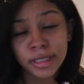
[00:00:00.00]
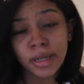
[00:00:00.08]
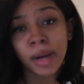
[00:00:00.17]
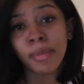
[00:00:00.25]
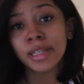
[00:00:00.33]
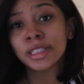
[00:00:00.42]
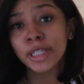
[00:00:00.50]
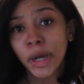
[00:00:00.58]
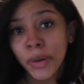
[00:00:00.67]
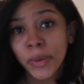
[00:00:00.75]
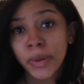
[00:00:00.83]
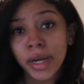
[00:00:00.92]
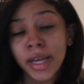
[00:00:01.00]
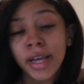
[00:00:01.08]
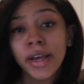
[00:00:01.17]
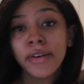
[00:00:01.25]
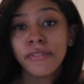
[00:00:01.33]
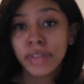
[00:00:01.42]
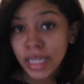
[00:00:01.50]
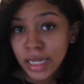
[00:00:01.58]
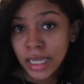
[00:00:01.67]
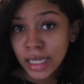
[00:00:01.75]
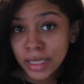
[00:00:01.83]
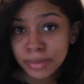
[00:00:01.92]
So I'm about to go
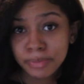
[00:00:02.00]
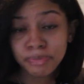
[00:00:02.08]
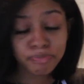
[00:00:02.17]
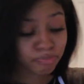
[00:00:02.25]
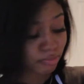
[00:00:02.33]
feed him.